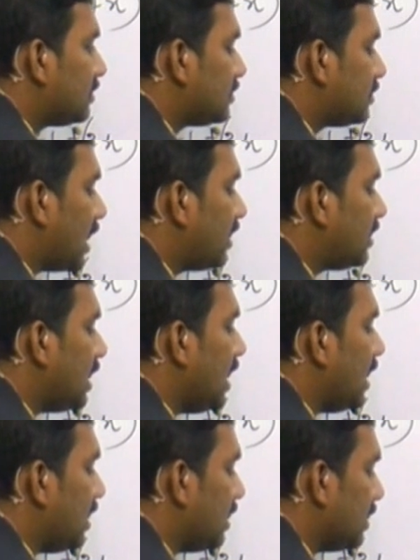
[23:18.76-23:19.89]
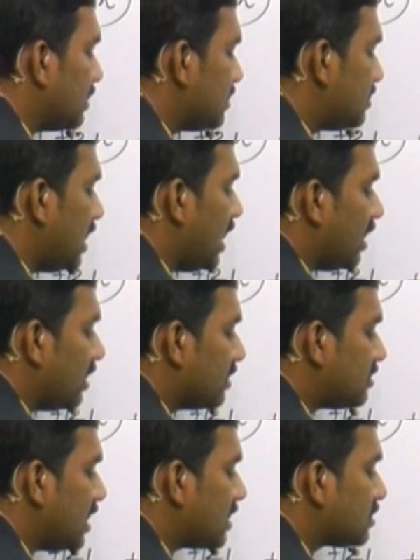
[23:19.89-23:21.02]

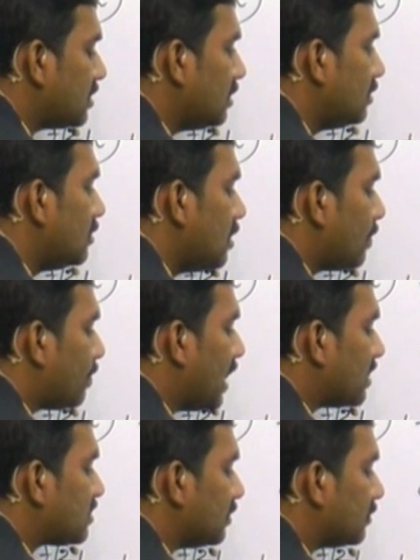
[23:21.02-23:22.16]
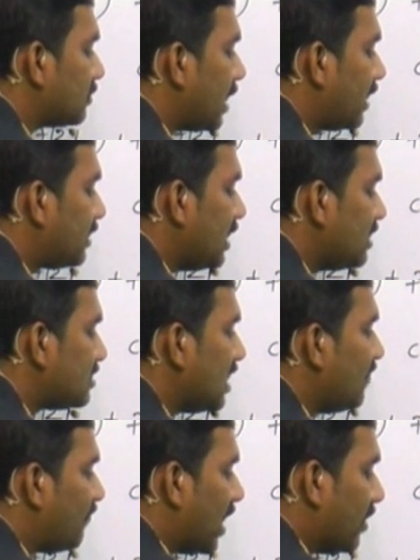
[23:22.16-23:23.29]
30C6 plus
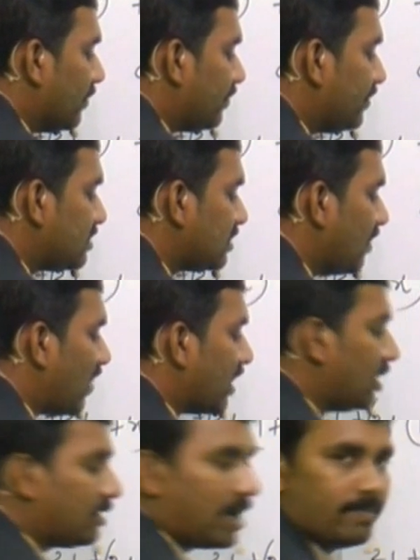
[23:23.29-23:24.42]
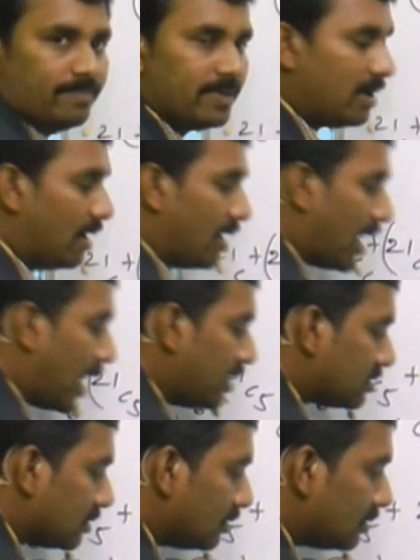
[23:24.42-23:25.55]
30C5. This is the final term.
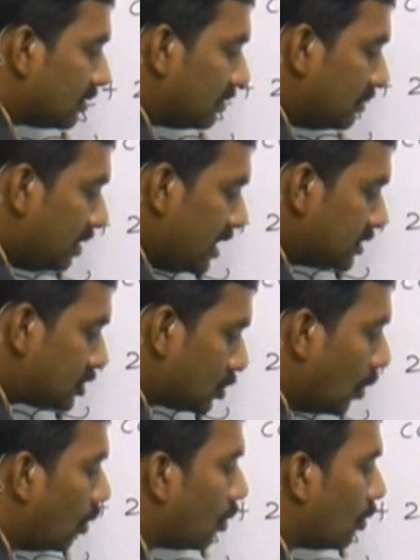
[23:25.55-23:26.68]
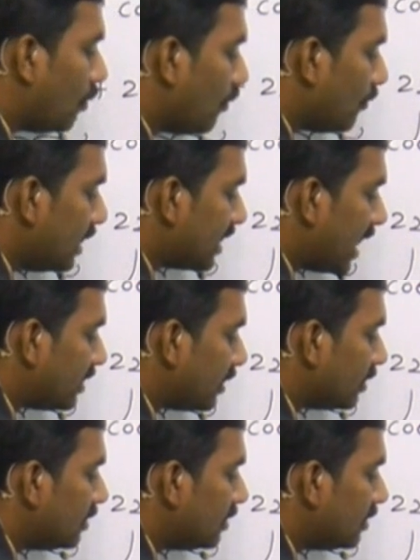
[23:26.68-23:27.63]
Hence, these two will get